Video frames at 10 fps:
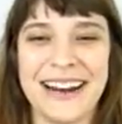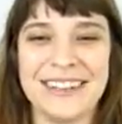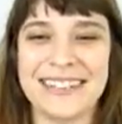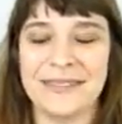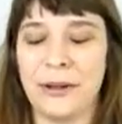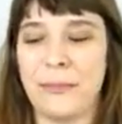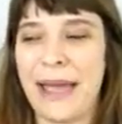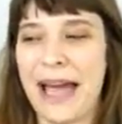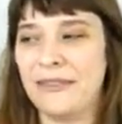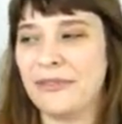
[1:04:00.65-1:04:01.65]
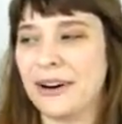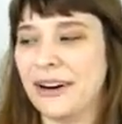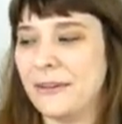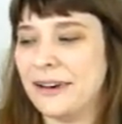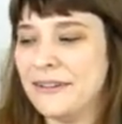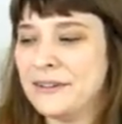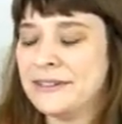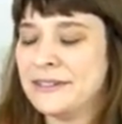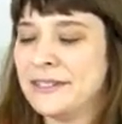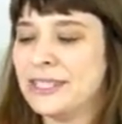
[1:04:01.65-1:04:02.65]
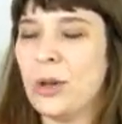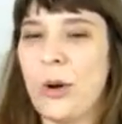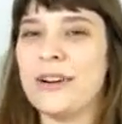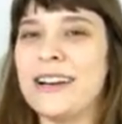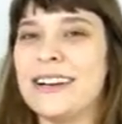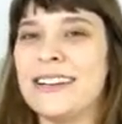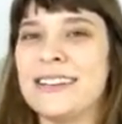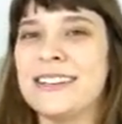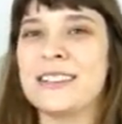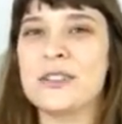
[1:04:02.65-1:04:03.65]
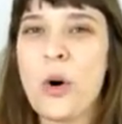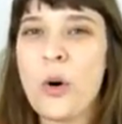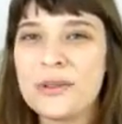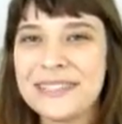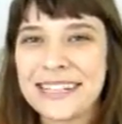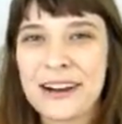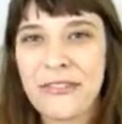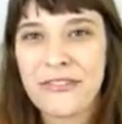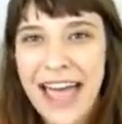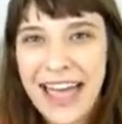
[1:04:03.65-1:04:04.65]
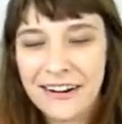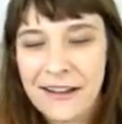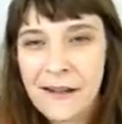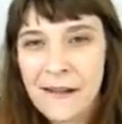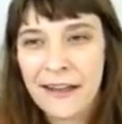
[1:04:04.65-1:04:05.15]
I just feel bad for him. And Lauren scolded Fen,